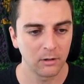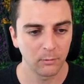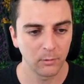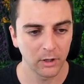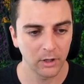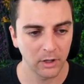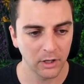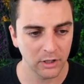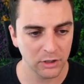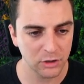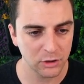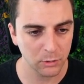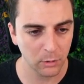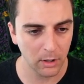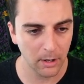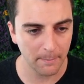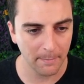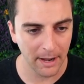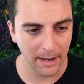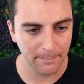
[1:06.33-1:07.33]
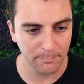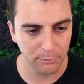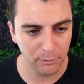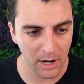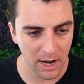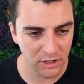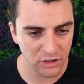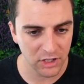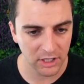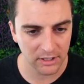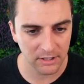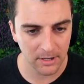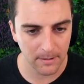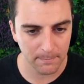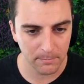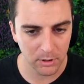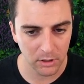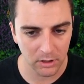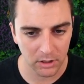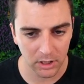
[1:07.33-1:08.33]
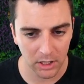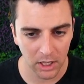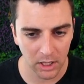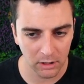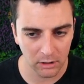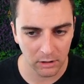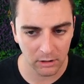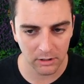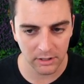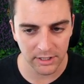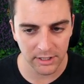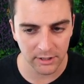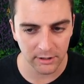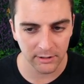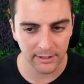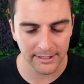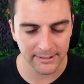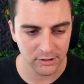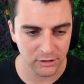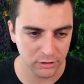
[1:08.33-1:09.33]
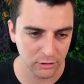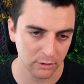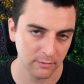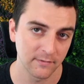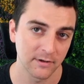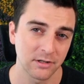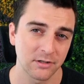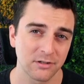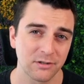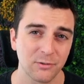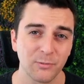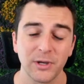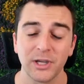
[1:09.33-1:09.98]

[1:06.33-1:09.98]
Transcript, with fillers: We're going to sort by project number, color, year, and service.